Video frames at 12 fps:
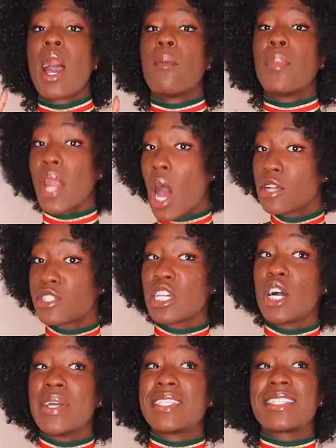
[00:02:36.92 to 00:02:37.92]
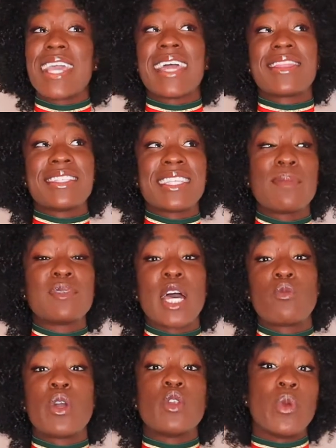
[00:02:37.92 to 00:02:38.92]
But also, it's at the same
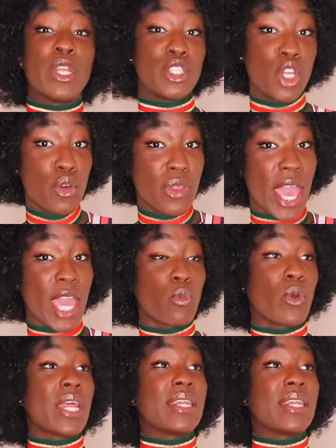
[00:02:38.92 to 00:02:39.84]
time when we do that, when